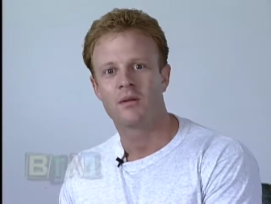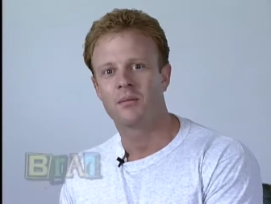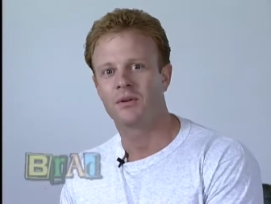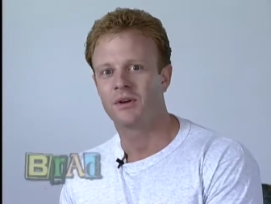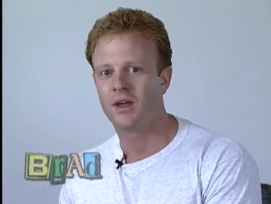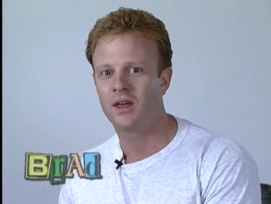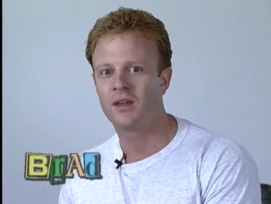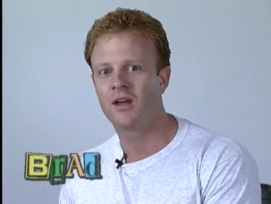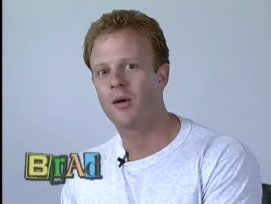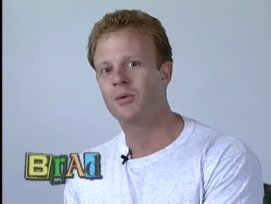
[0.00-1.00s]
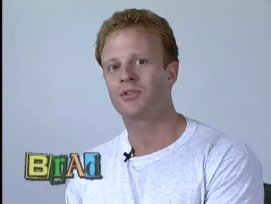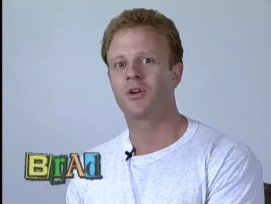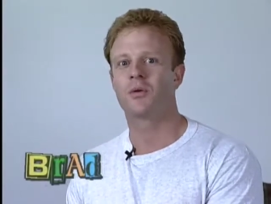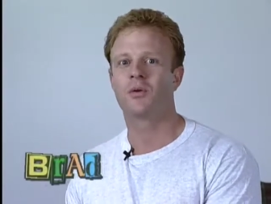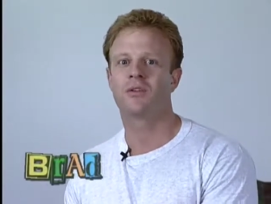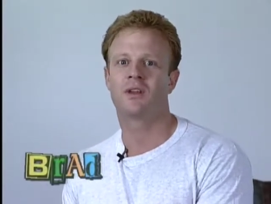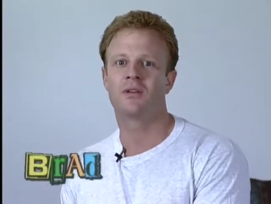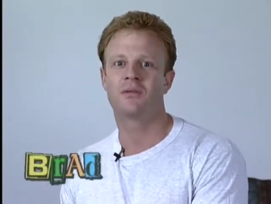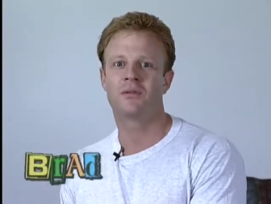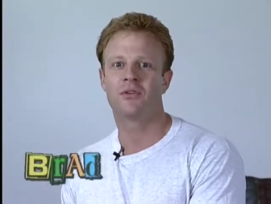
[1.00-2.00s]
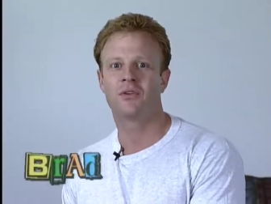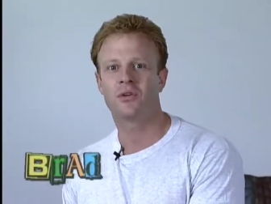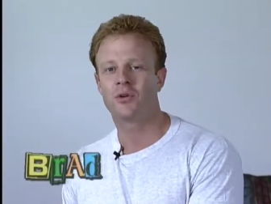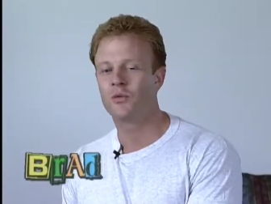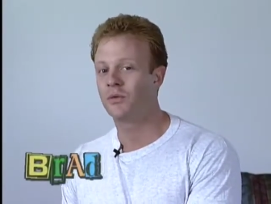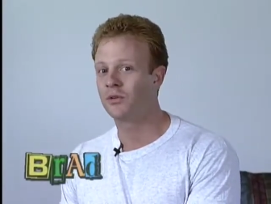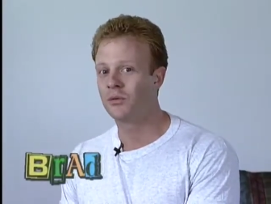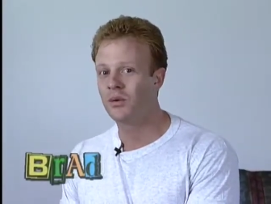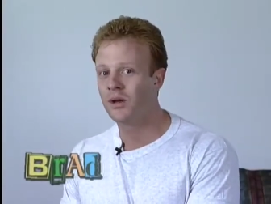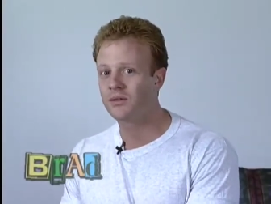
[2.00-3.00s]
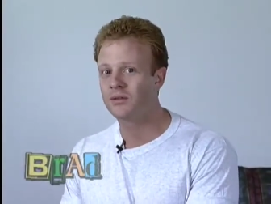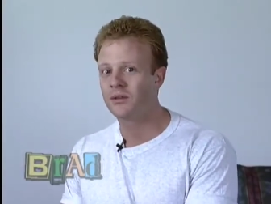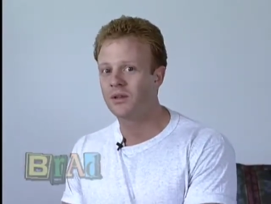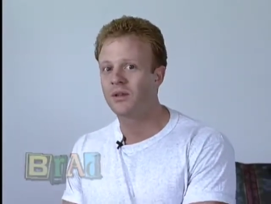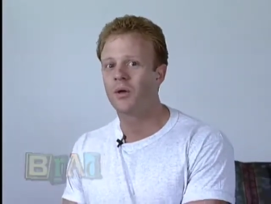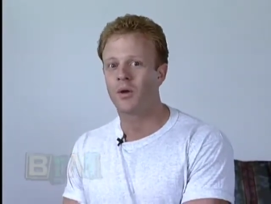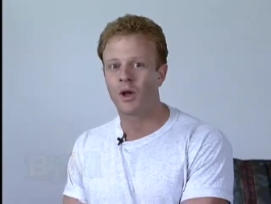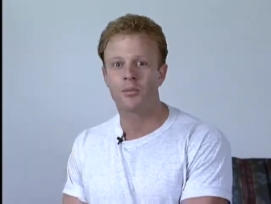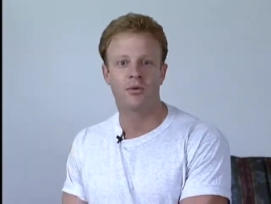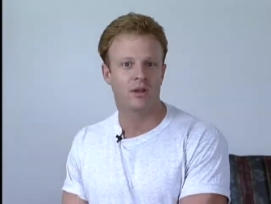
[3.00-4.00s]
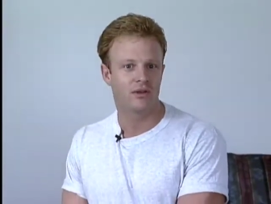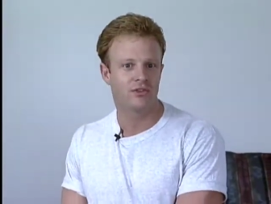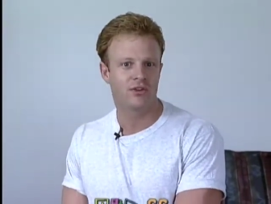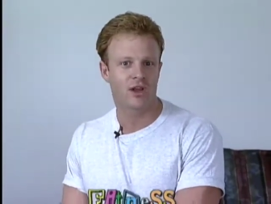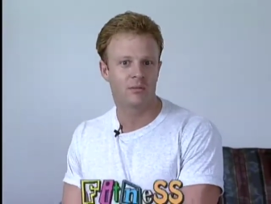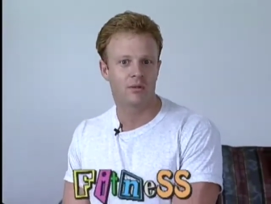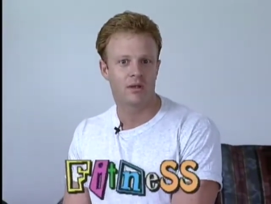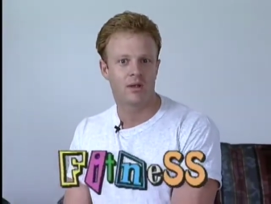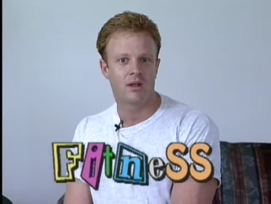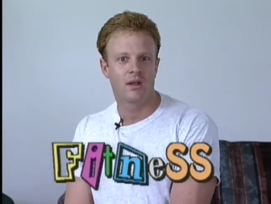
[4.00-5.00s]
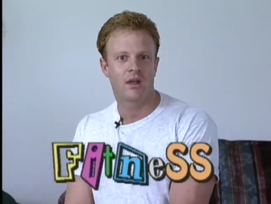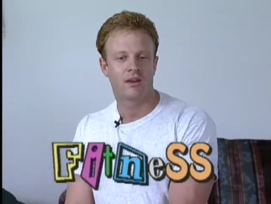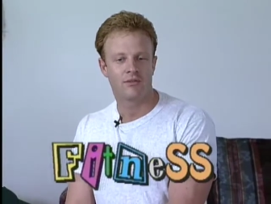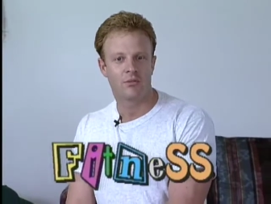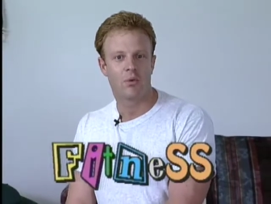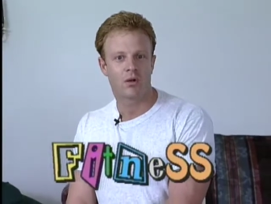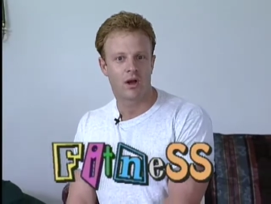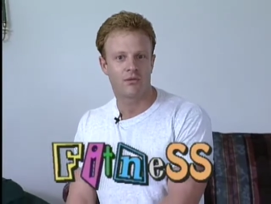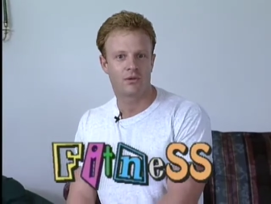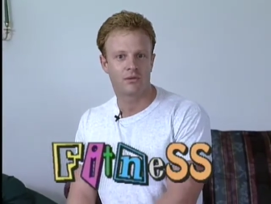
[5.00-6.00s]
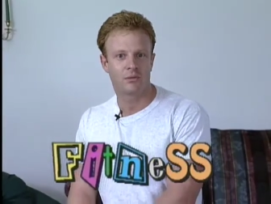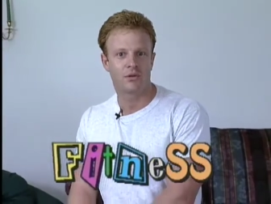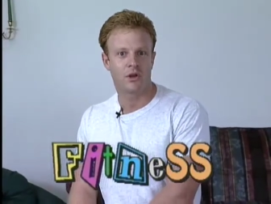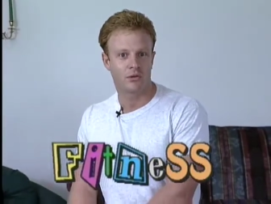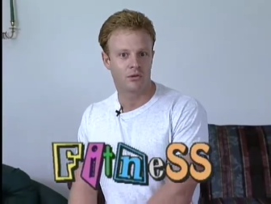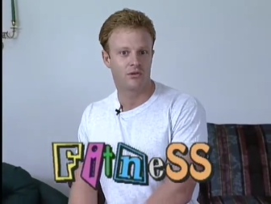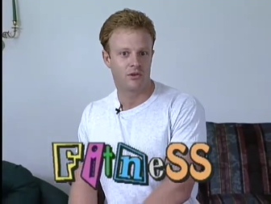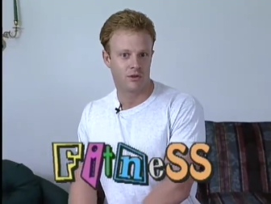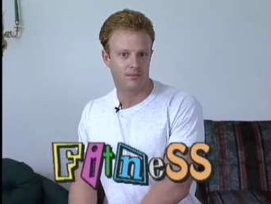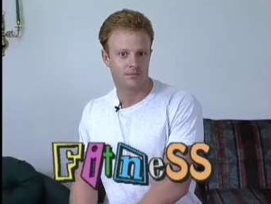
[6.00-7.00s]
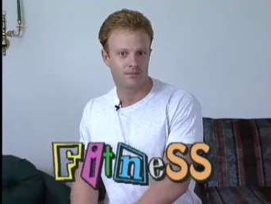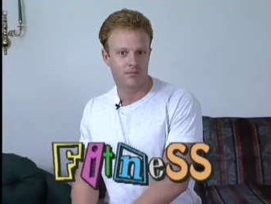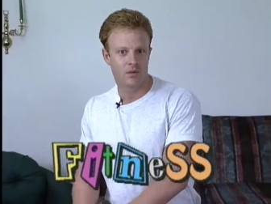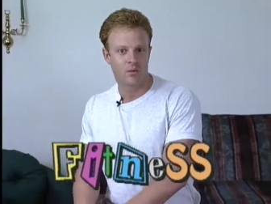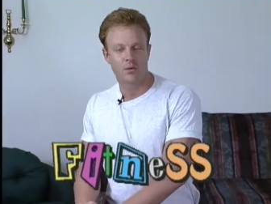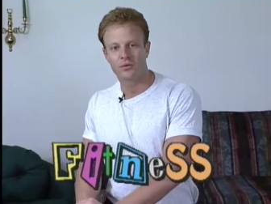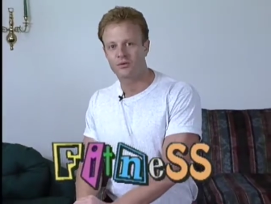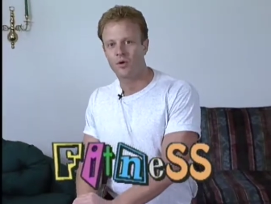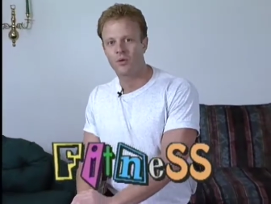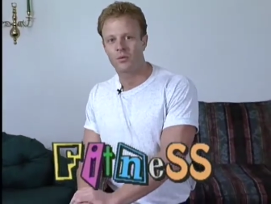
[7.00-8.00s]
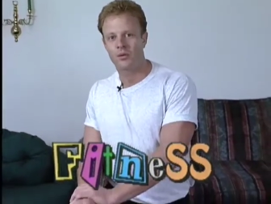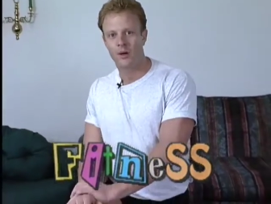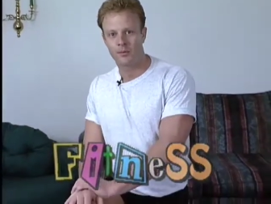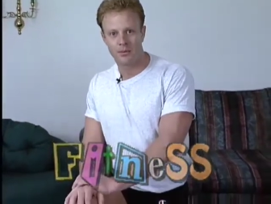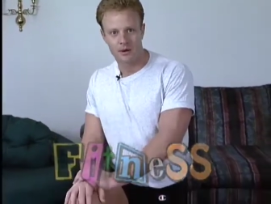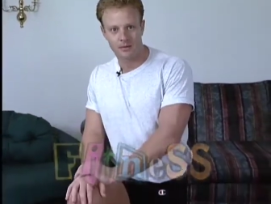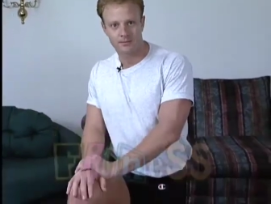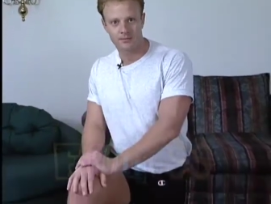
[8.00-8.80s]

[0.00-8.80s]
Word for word: But today, I'm going to show you a routine that you can do for two months that will help you get in shape and give you more confidence when you go to the gym. We're going to start with the upper body.